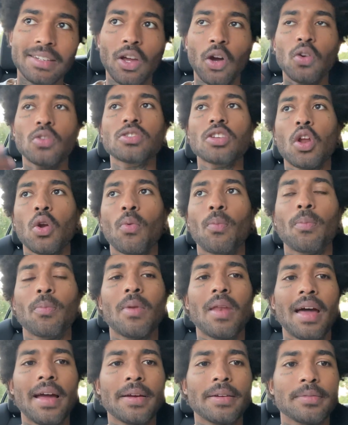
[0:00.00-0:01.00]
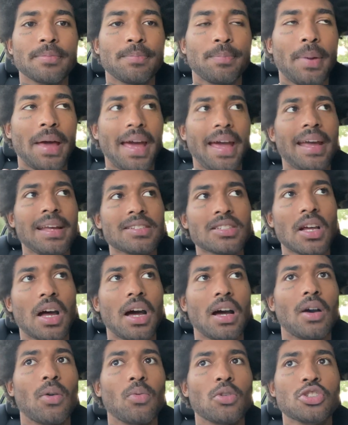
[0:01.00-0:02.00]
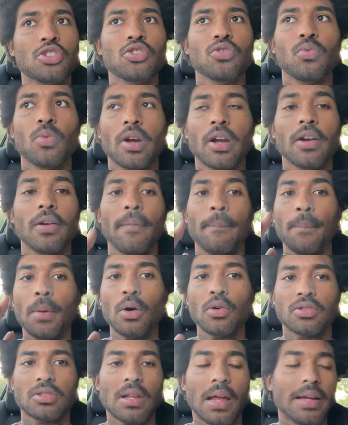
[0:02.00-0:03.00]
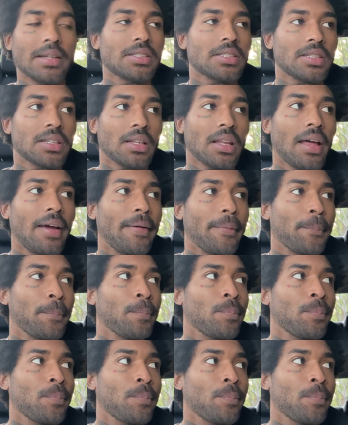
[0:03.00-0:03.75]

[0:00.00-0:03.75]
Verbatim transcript: those are like pants are what you wear the most, like shit, like